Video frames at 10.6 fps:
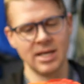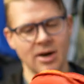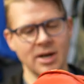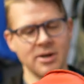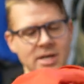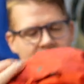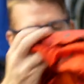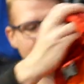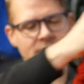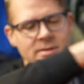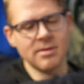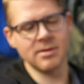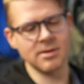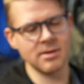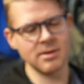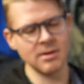Now underneath,
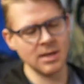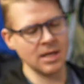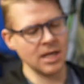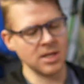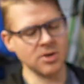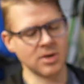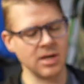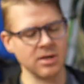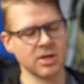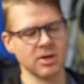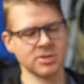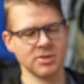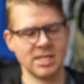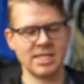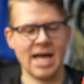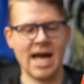you can you can also
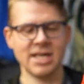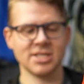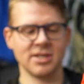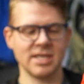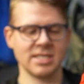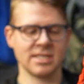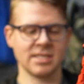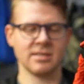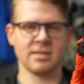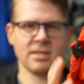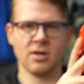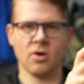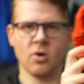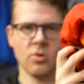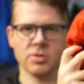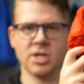detach this
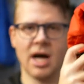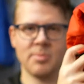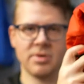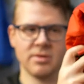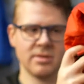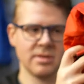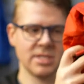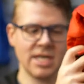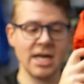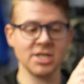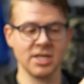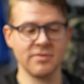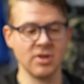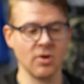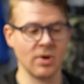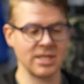whole top section if
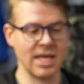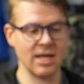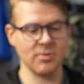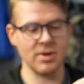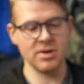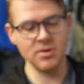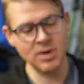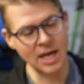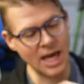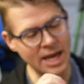you don't want to take it with you.